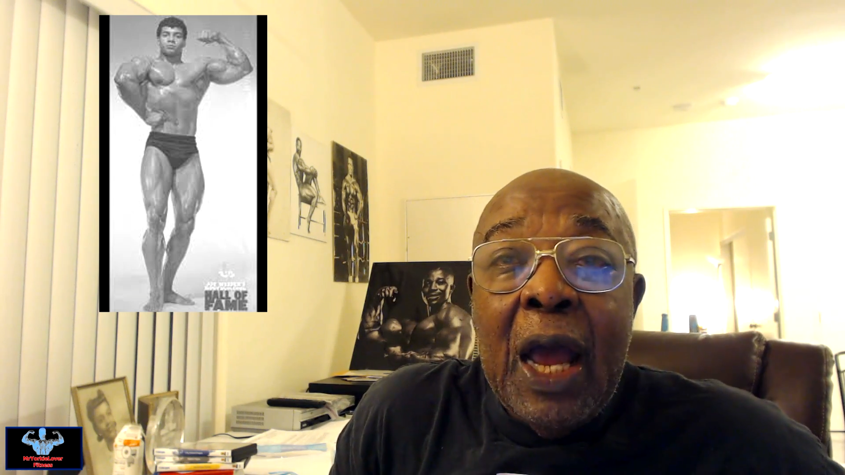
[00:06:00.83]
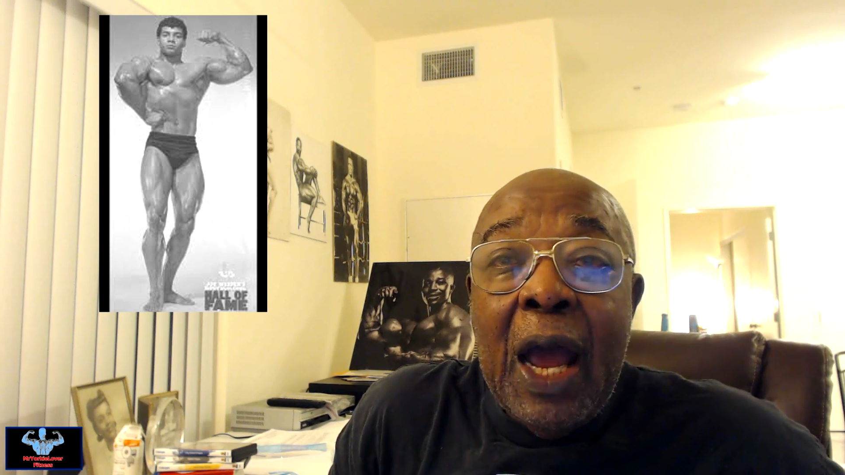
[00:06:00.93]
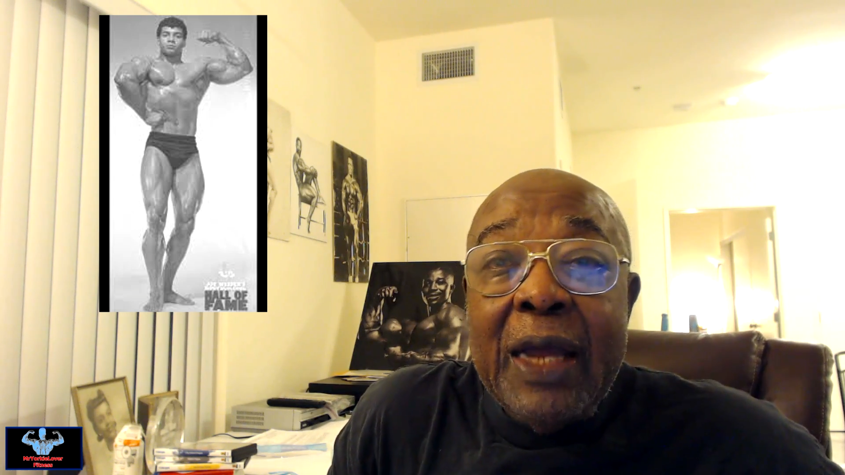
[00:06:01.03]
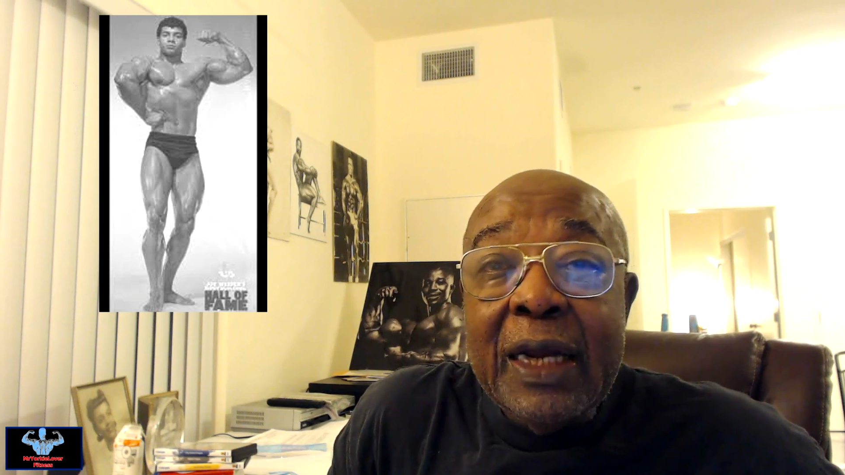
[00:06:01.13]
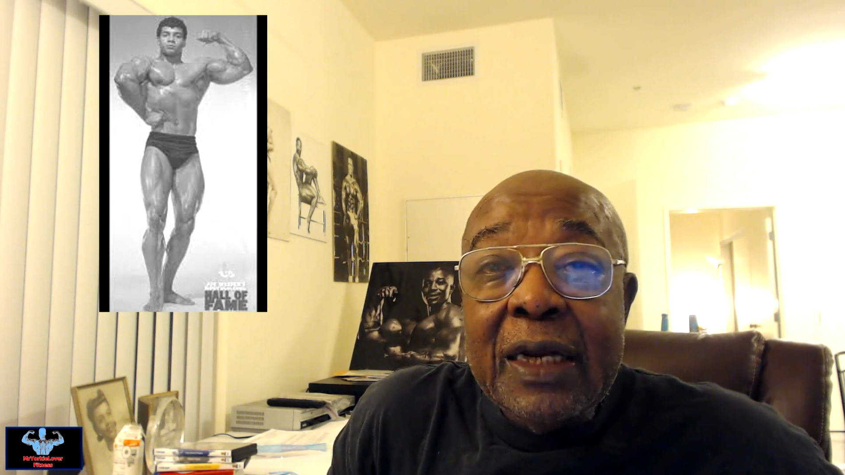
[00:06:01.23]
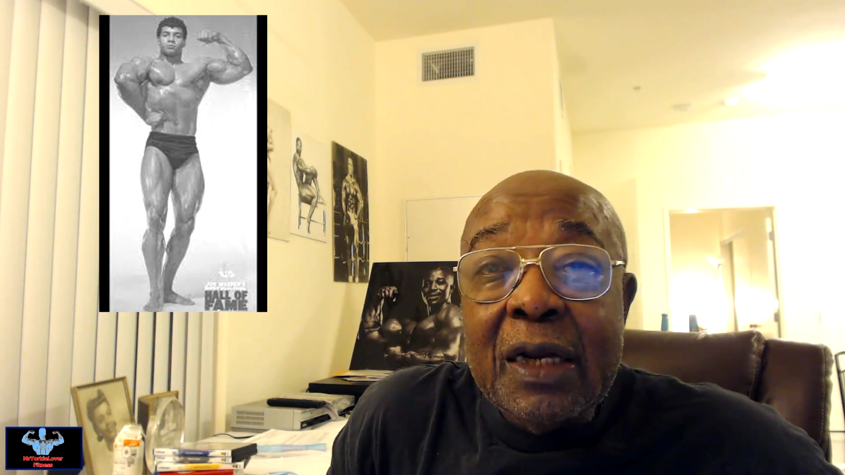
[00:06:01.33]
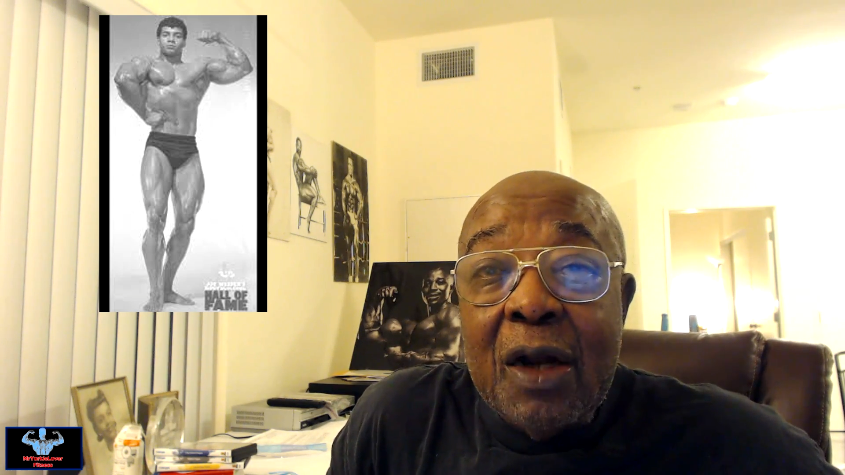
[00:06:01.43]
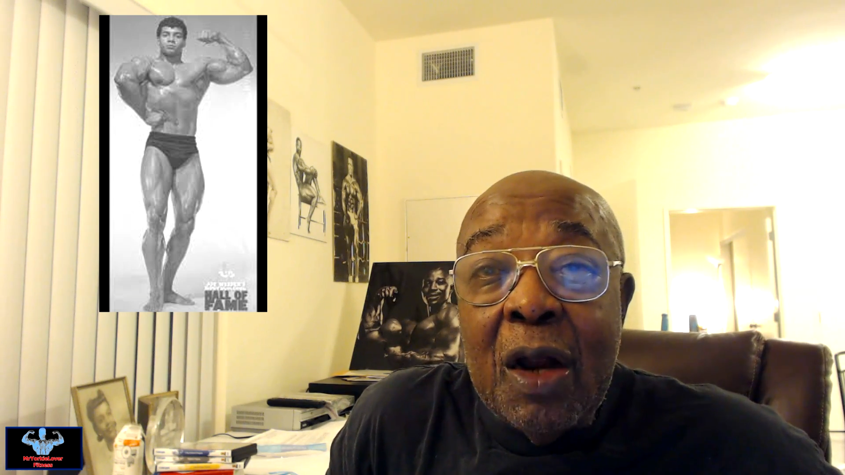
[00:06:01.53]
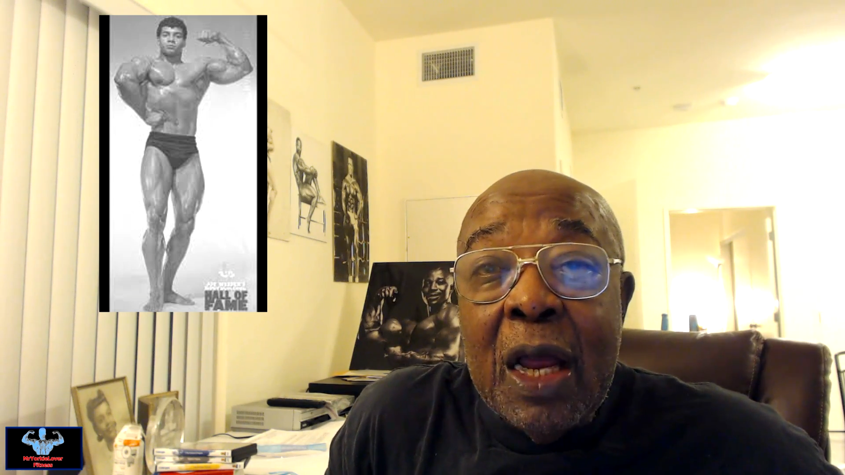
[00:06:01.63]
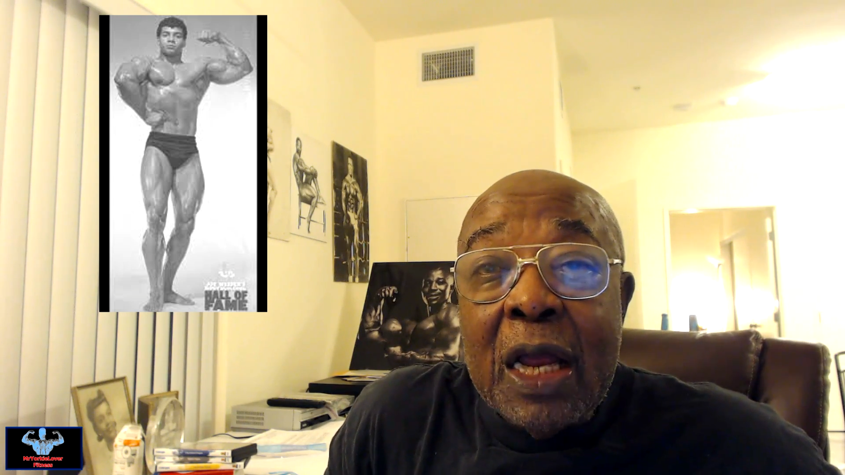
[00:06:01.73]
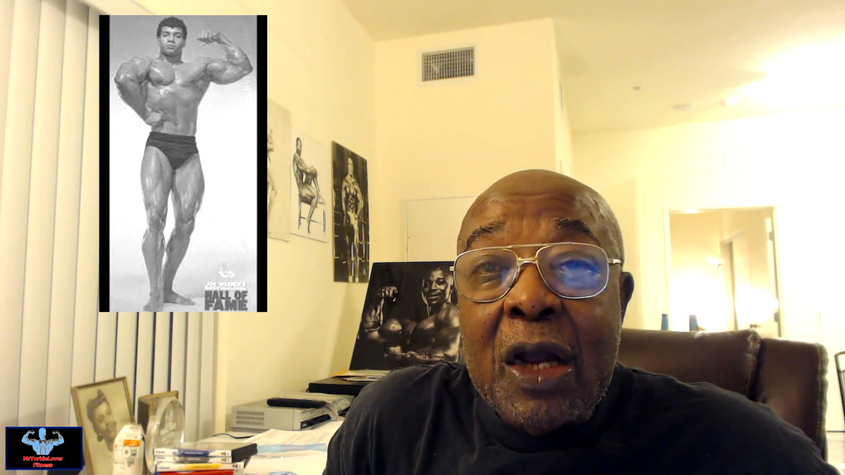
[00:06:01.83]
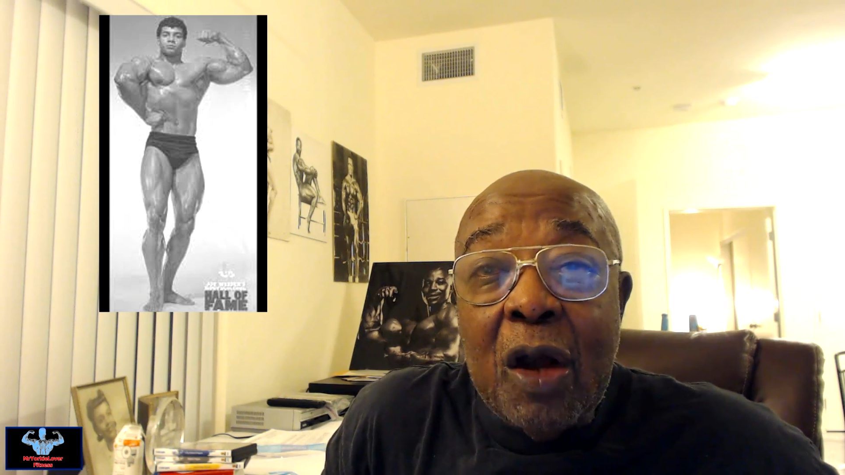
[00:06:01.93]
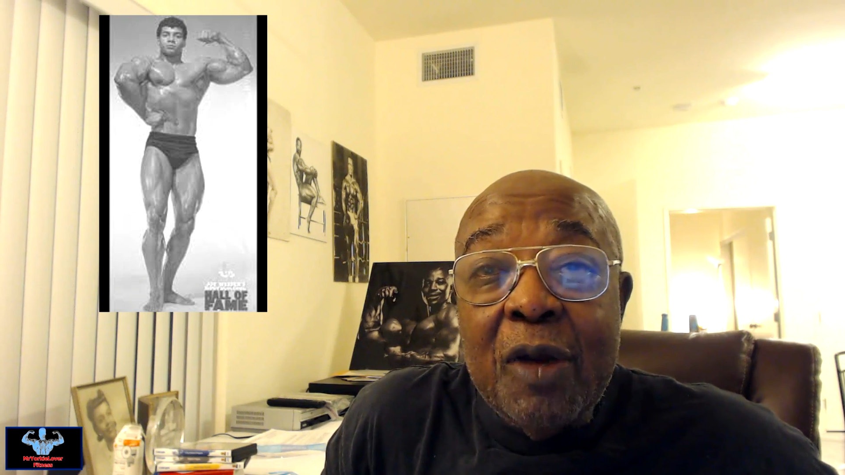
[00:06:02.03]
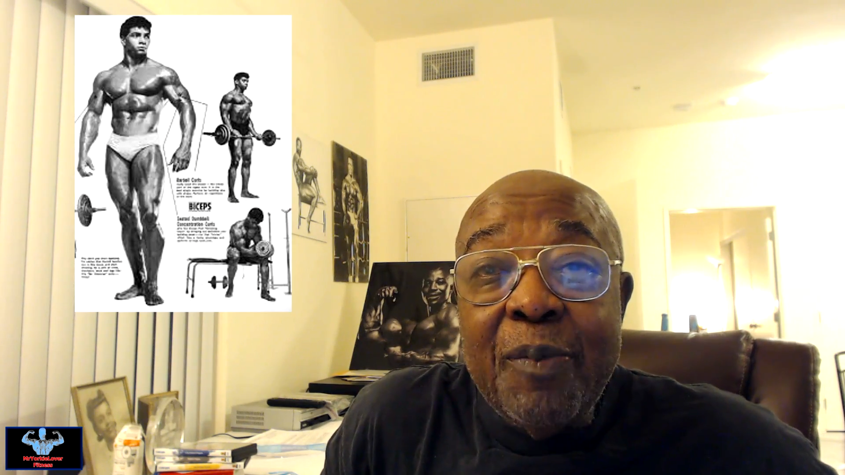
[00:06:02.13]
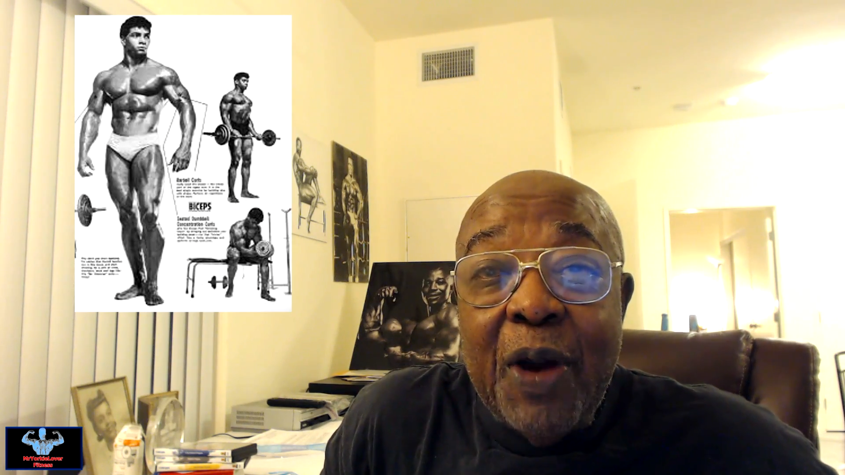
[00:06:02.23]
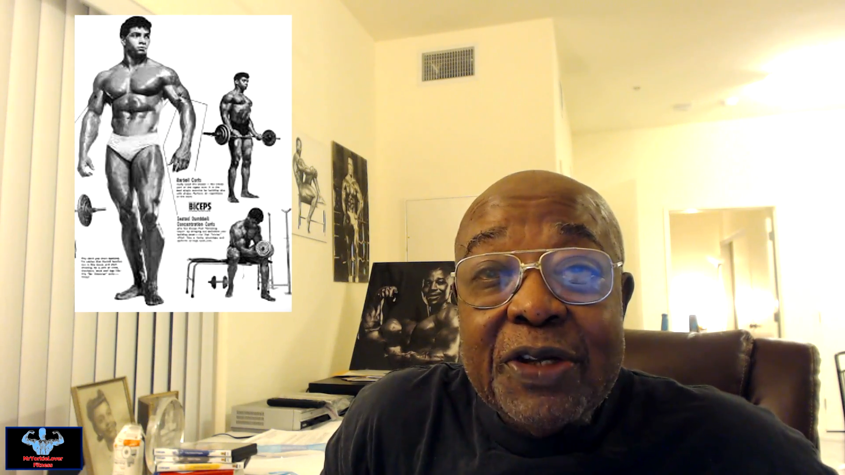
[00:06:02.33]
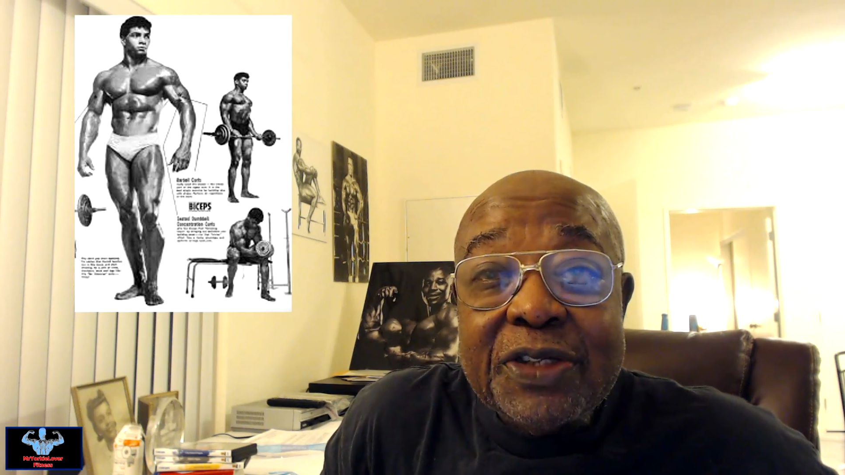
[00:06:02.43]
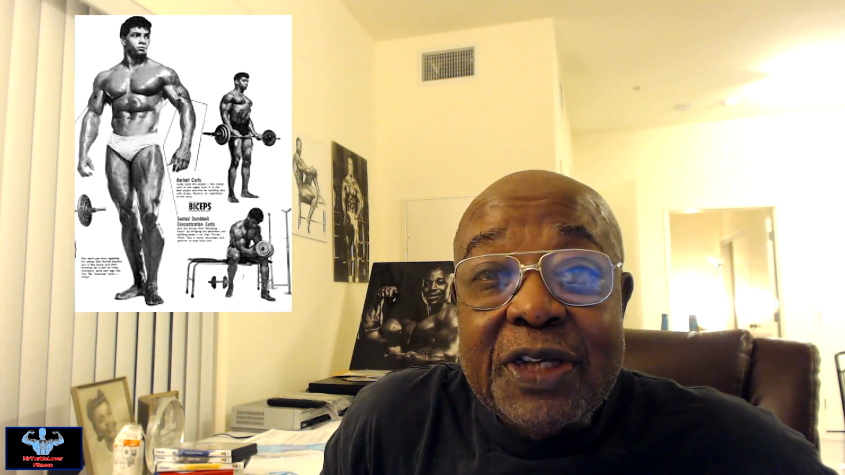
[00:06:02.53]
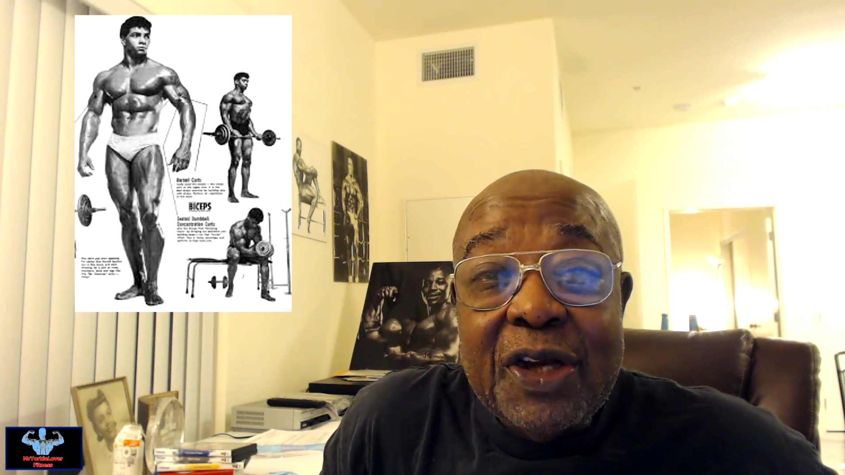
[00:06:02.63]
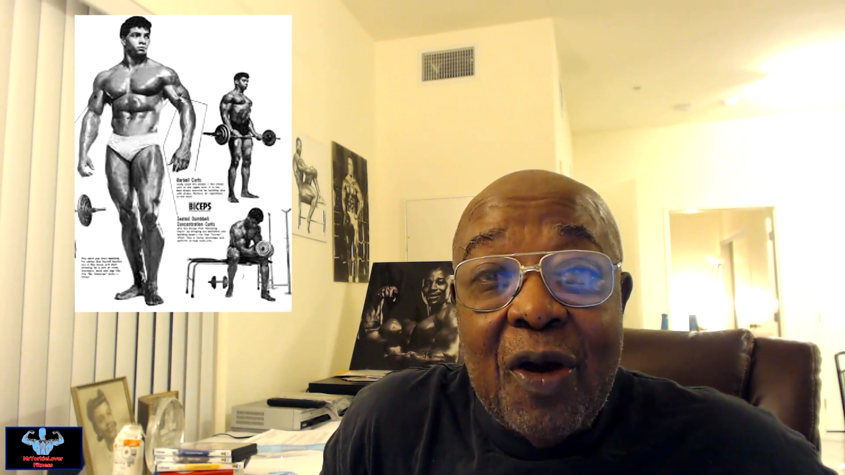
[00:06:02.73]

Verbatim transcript: hey, call emergency and